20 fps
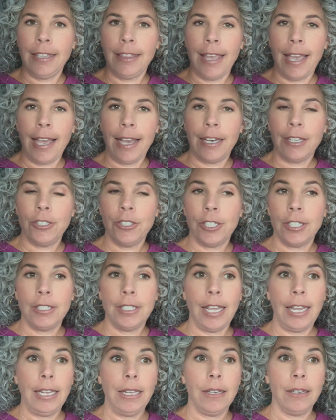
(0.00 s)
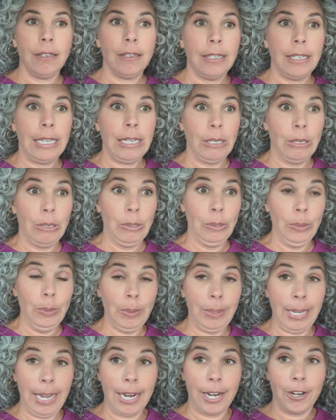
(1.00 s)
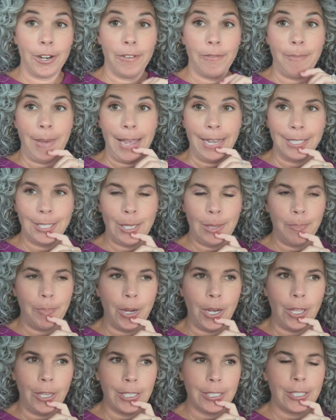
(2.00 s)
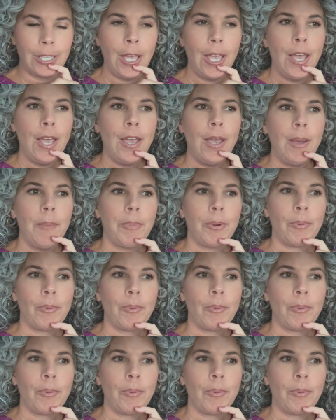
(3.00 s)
the house to take care of Maxine Pollock's. But